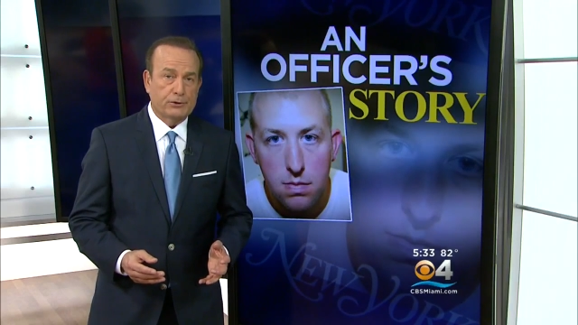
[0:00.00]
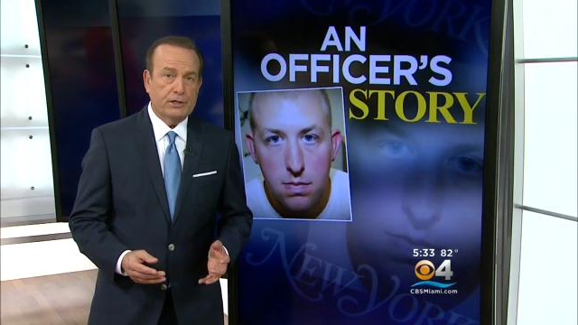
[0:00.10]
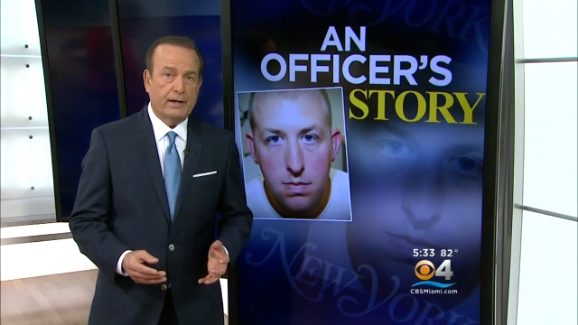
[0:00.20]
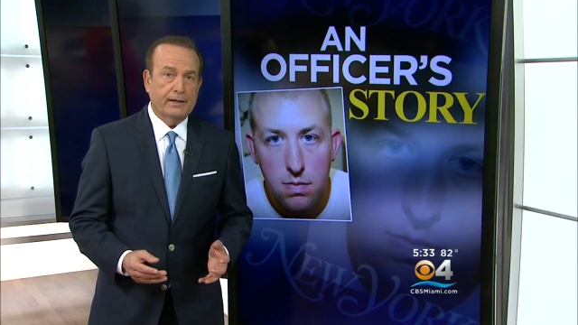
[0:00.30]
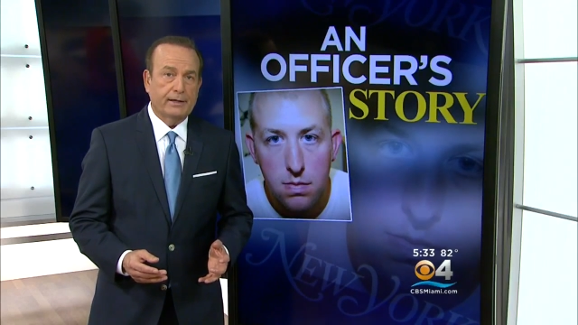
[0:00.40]

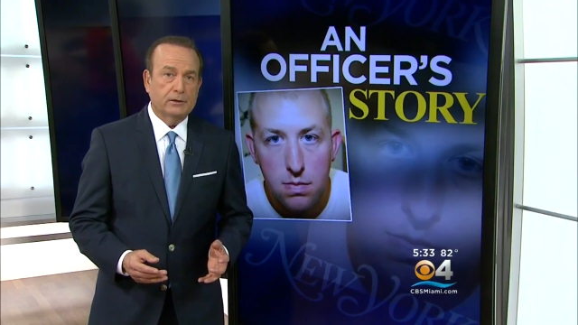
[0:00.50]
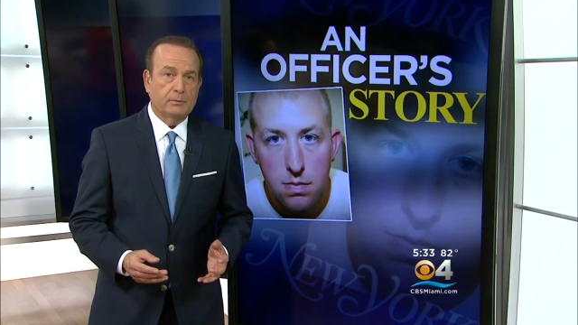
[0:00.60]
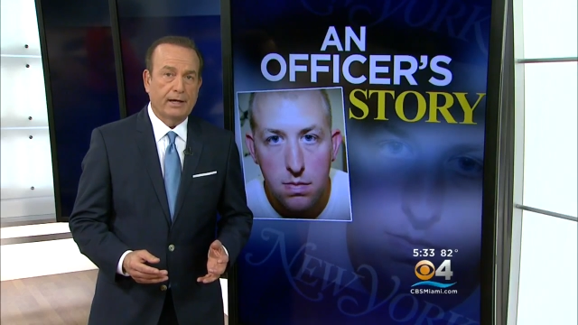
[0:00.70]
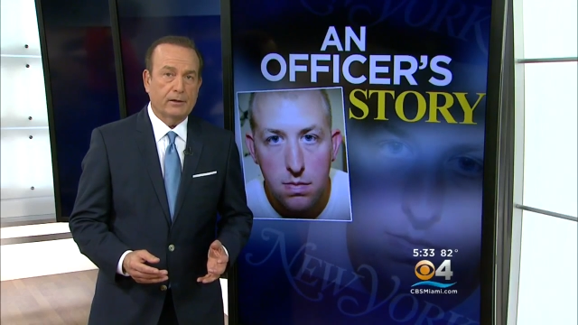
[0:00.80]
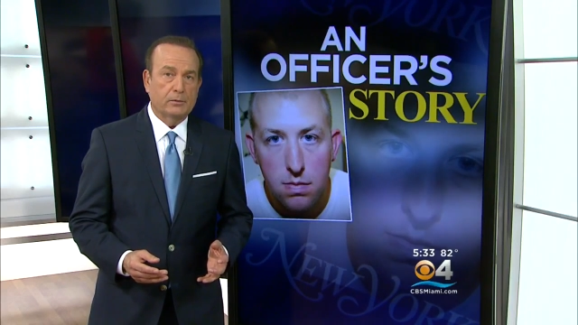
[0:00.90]
Speaker 1: who shot and
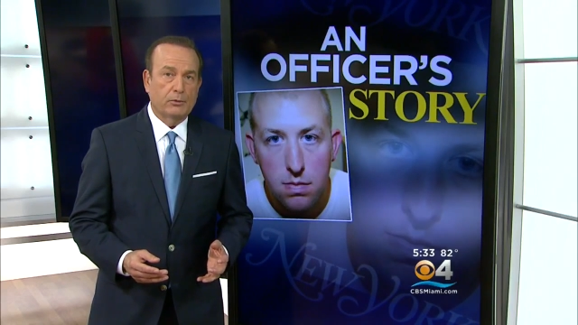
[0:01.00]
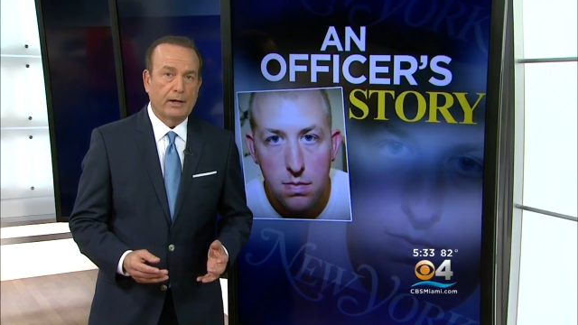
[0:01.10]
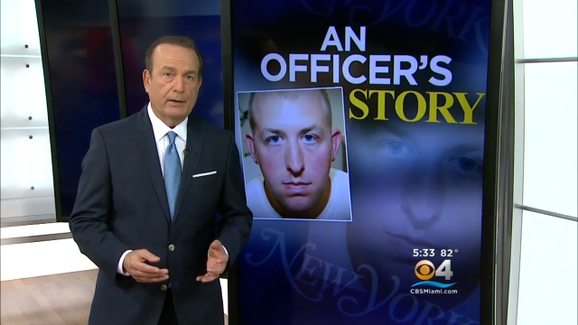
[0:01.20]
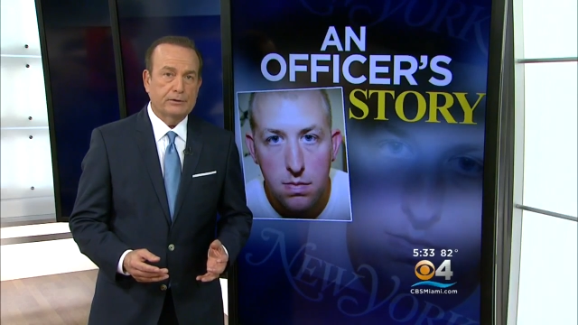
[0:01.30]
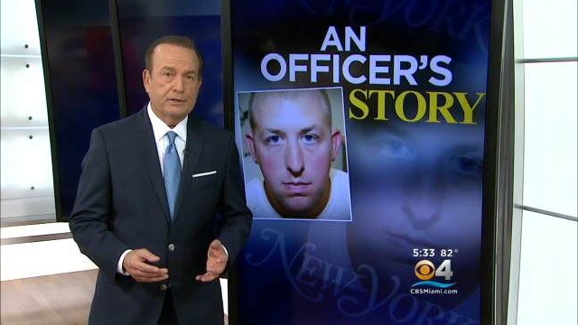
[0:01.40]
killed Michael
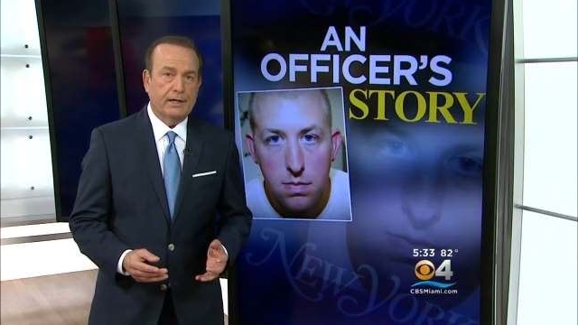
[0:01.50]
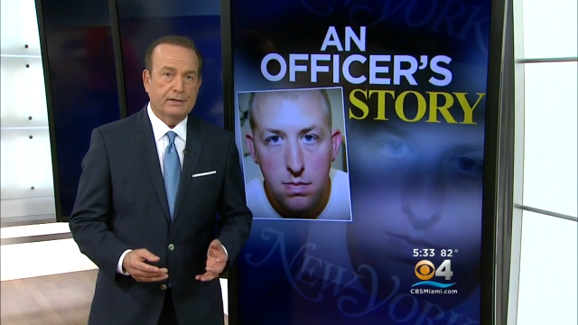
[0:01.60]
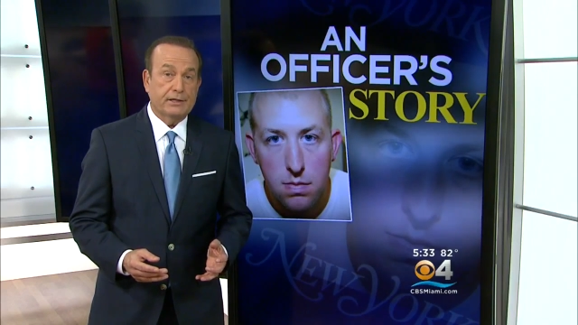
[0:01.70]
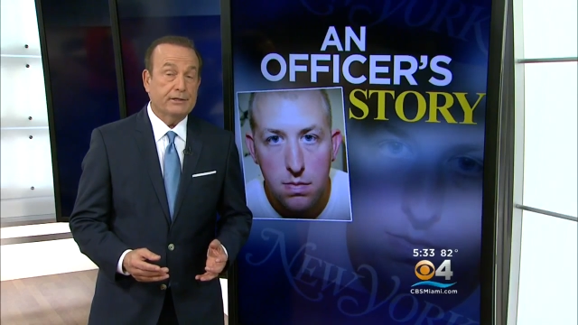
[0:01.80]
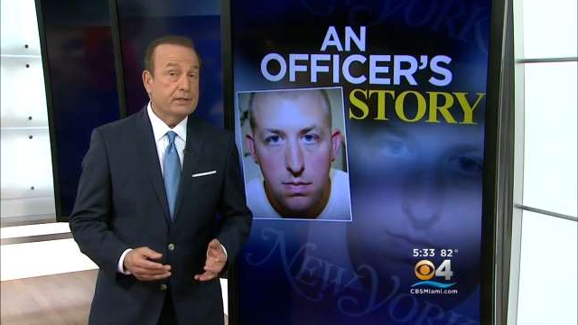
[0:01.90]
Brown
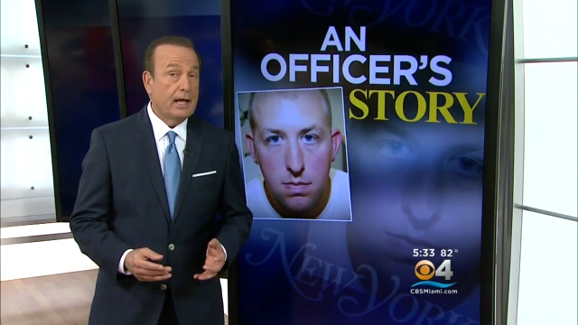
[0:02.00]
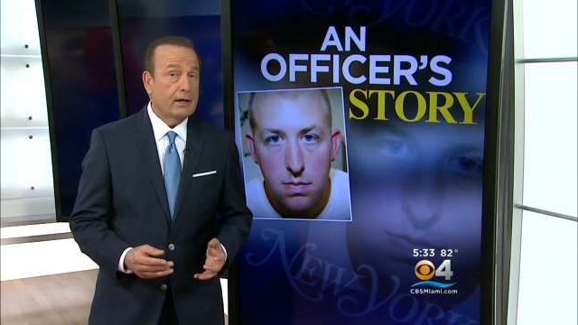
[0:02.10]
says he's